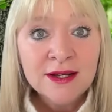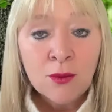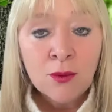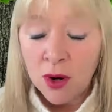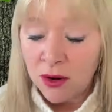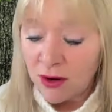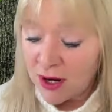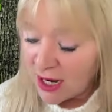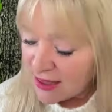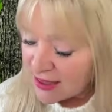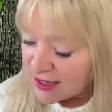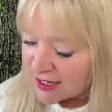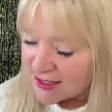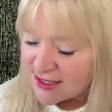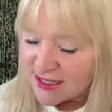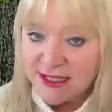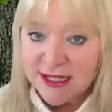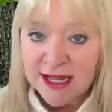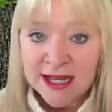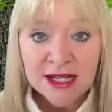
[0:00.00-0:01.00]
We're at
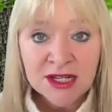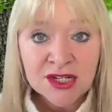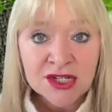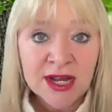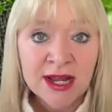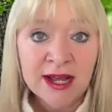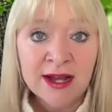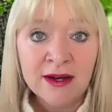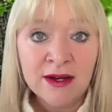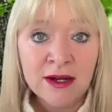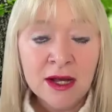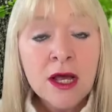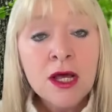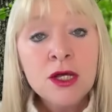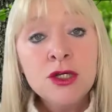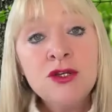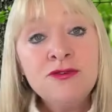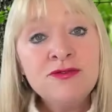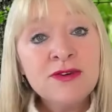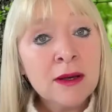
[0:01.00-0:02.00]
that stage now.
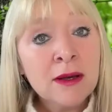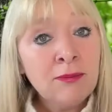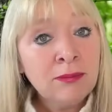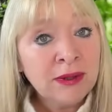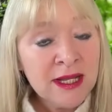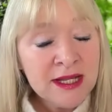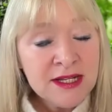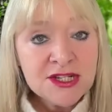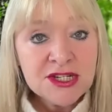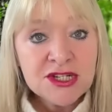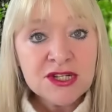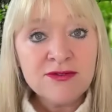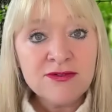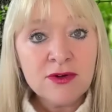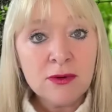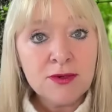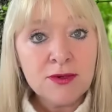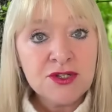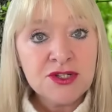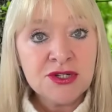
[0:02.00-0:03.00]
You've had plenty of
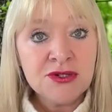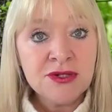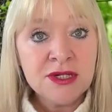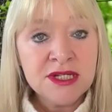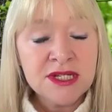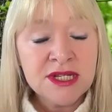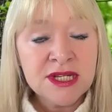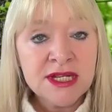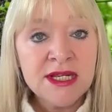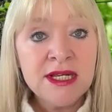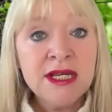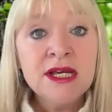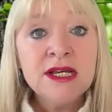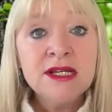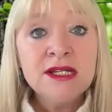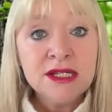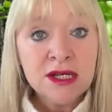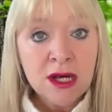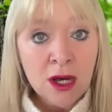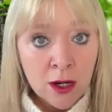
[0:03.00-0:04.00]
opportunity
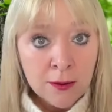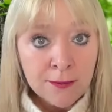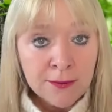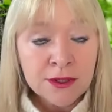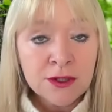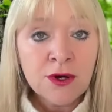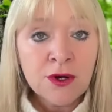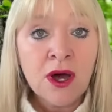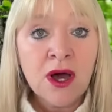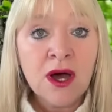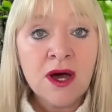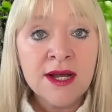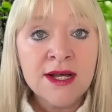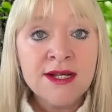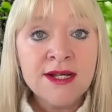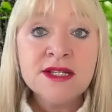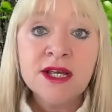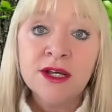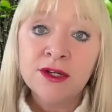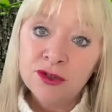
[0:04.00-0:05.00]
to open your
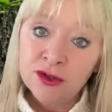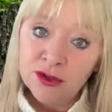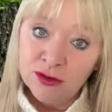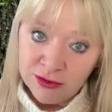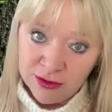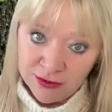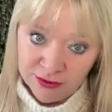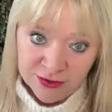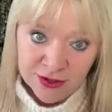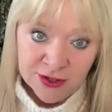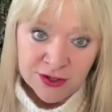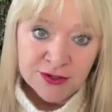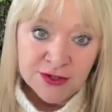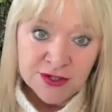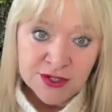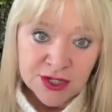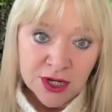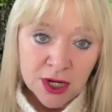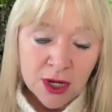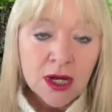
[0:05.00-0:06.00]
eyes and you've
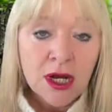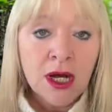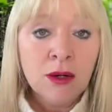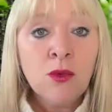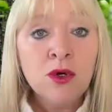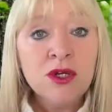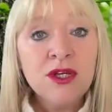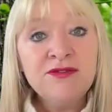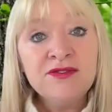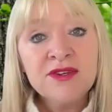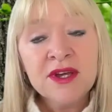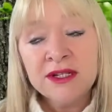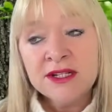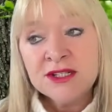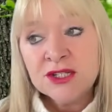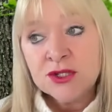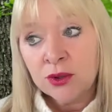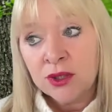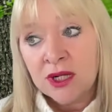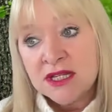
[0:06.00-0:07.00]
refused. And what you've done
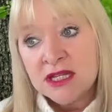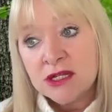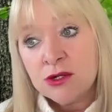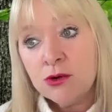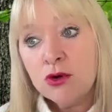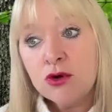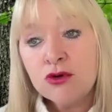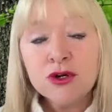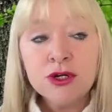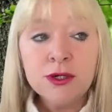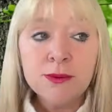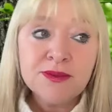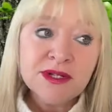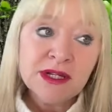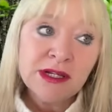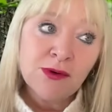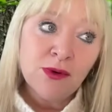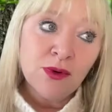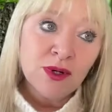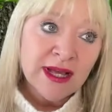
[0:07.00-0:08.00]
is gone into little groups
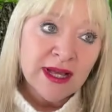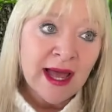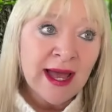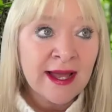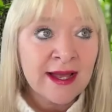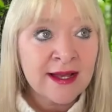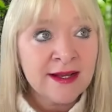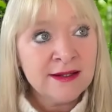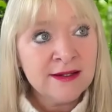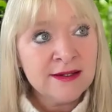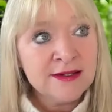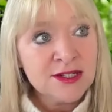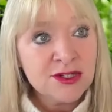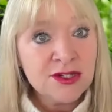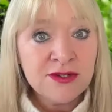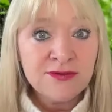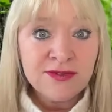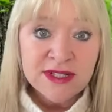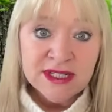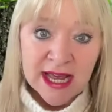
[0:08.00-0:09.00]
and little gangs
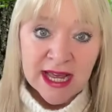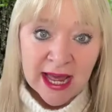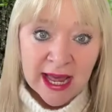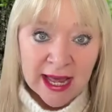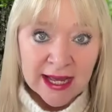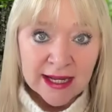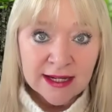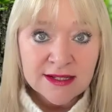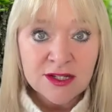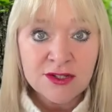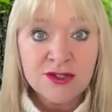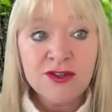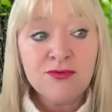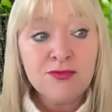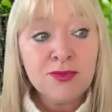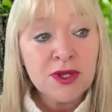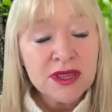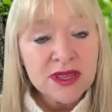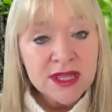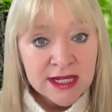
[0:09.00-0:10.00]
and you've attacked and
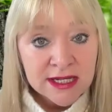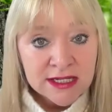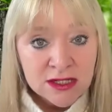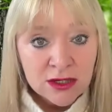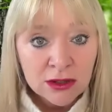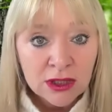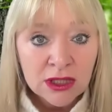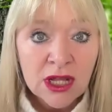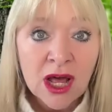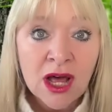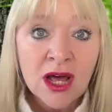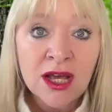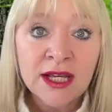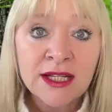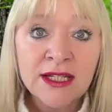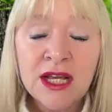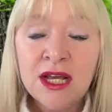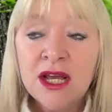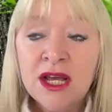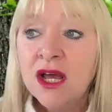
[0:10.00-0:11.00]
you've put things
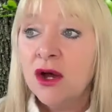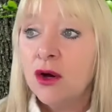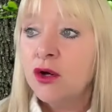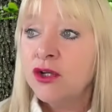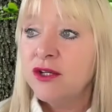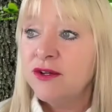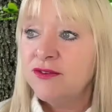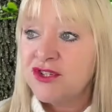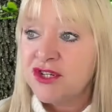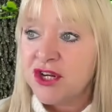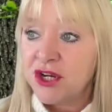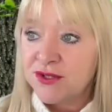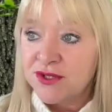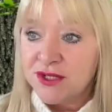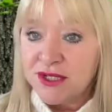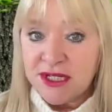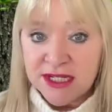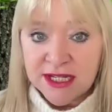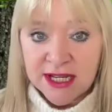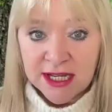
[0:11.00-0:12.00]
online or you've
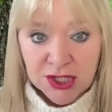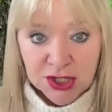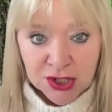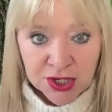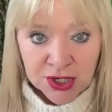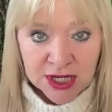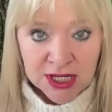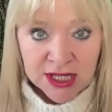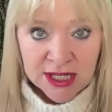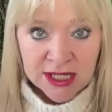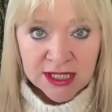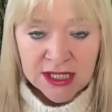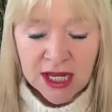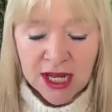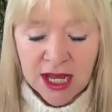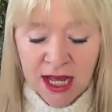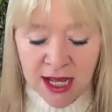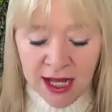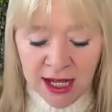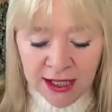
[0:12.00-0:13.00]
chosen to get triggered.
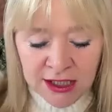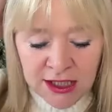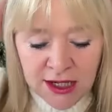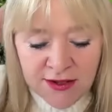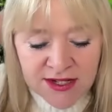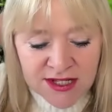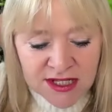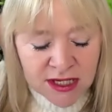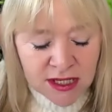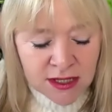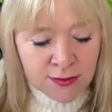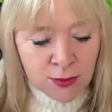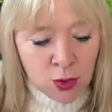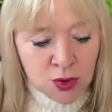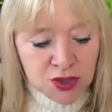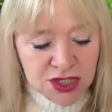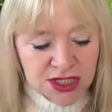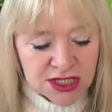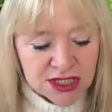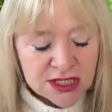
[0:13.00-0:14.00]
And there's another
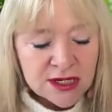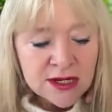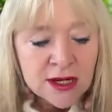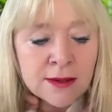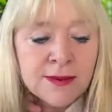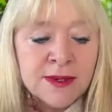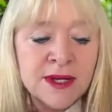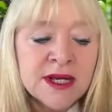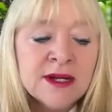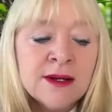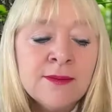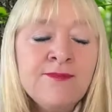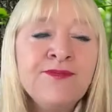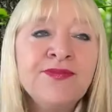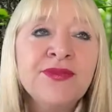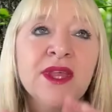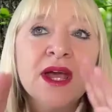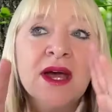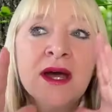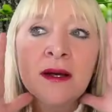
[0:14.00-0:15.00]
more disturbing
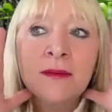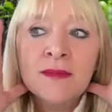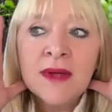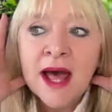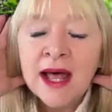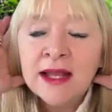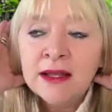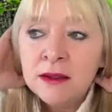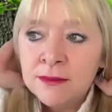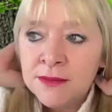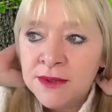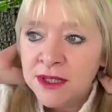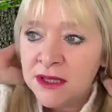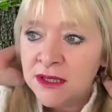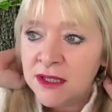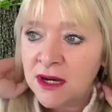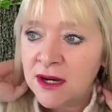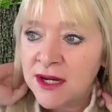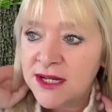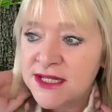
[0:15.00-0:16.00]

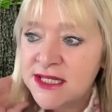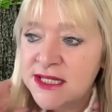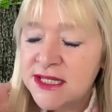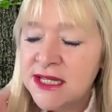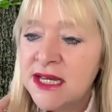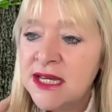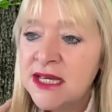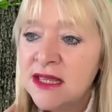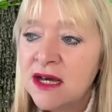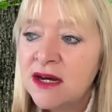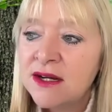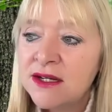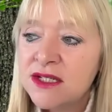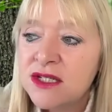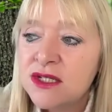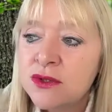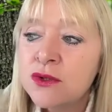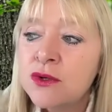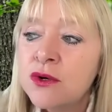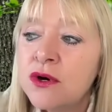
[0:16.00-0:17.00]
element that I
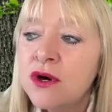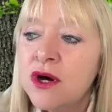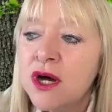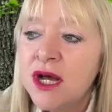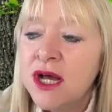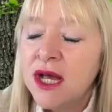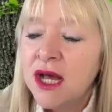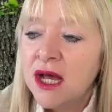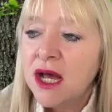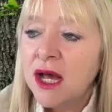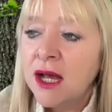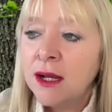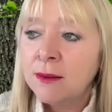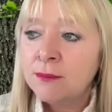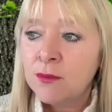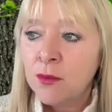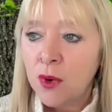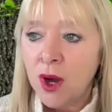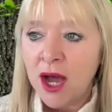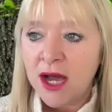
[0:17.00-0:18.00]
saw.
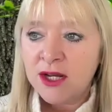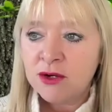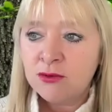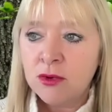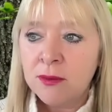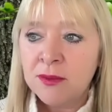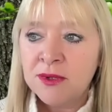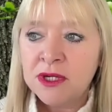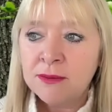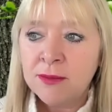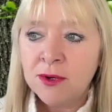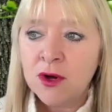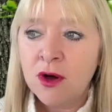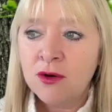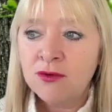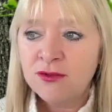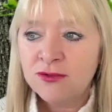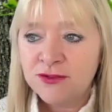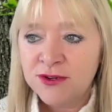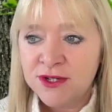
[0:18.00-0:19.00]
I had a woman at my
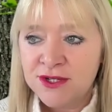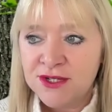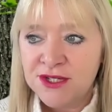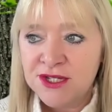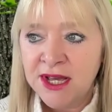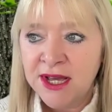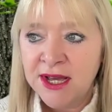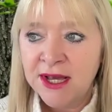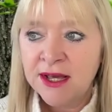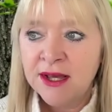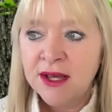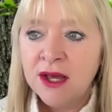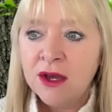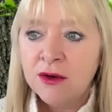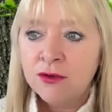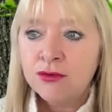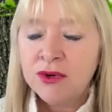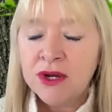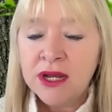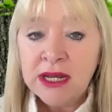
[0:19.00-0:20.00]
conference,
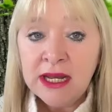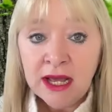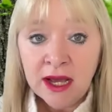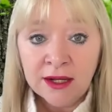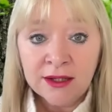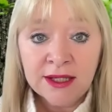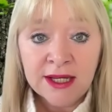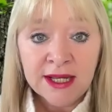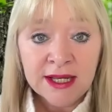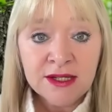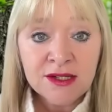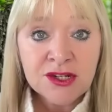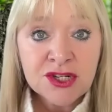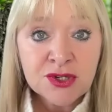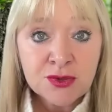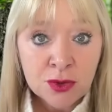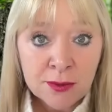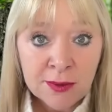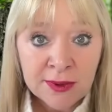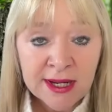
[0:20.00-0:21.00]
really
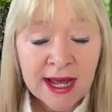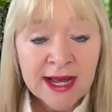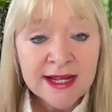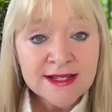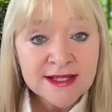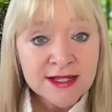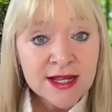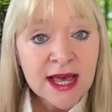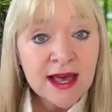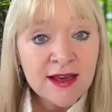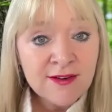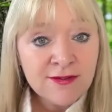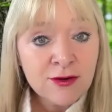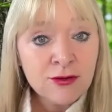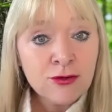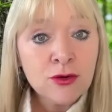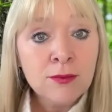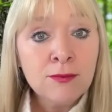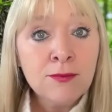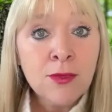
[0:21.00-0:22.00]
unhinged woman, had to have
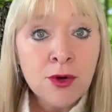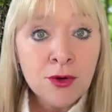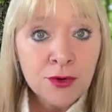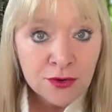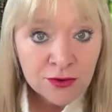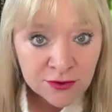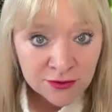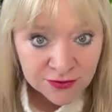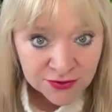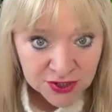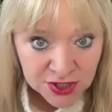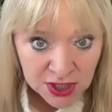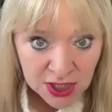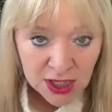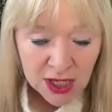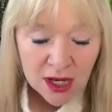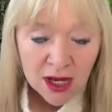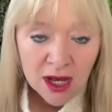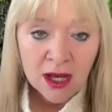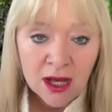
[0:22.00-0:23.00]
her removed.
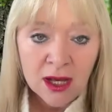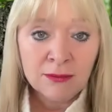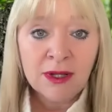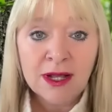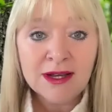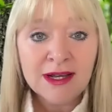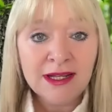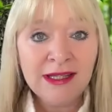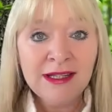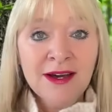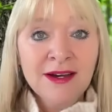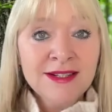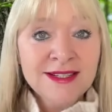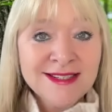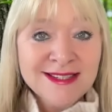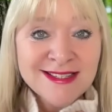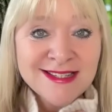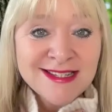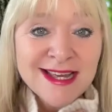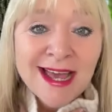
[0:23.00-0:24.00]
Luckily, I
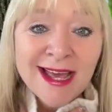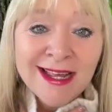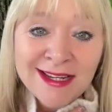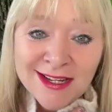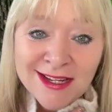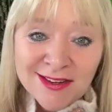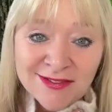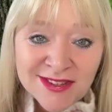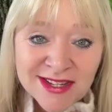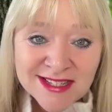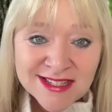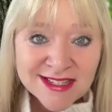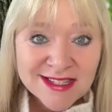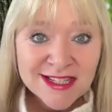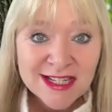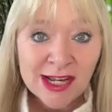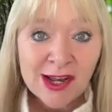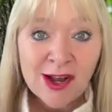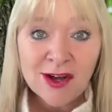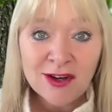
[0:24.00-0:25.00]
didn't see any of this
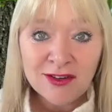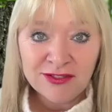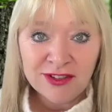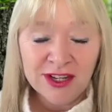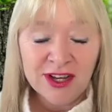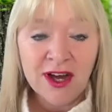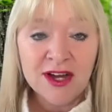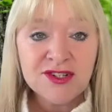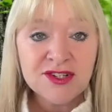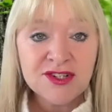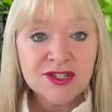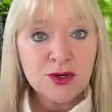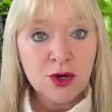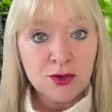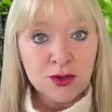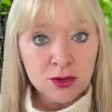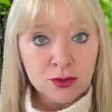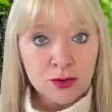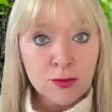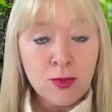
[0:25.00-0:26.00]
until after. I just got
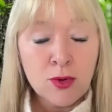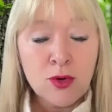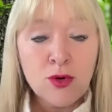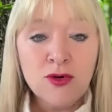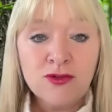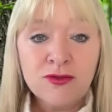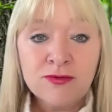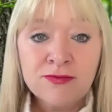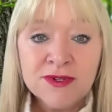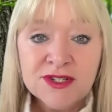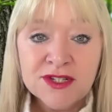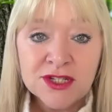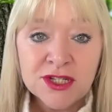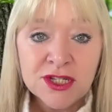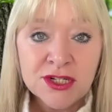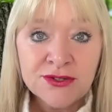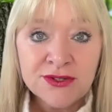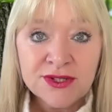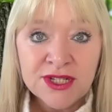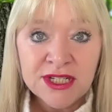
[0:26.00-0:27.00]
the report from the
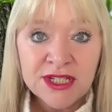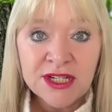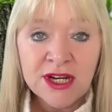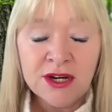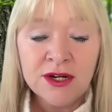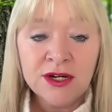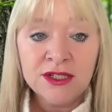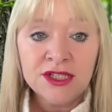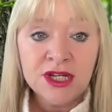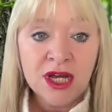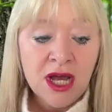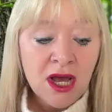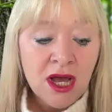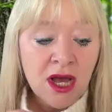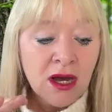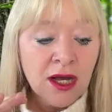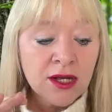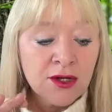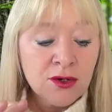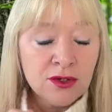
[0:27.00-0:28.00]
security guard.
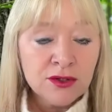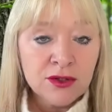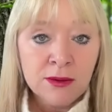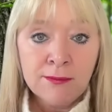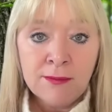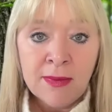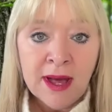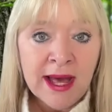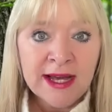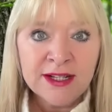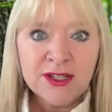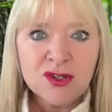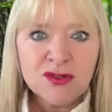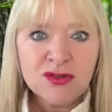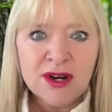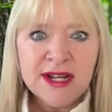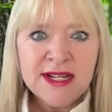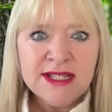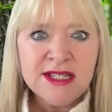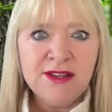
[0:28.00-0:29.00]
I got the mad,
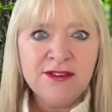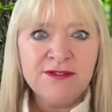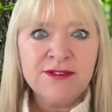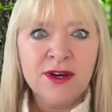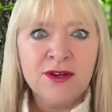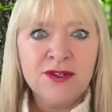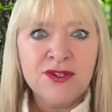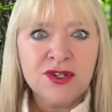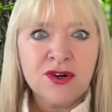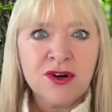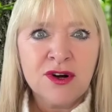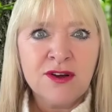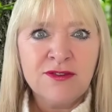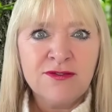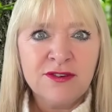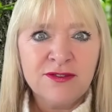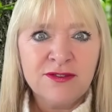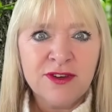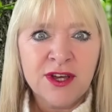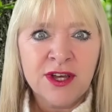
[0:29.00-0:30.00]
crazy photograph
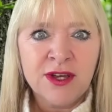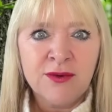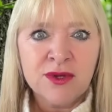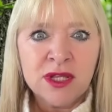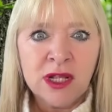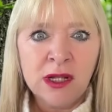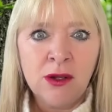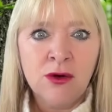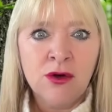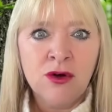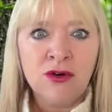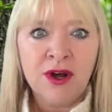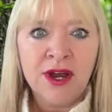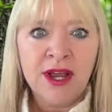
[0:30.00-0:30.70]
of her with her long grey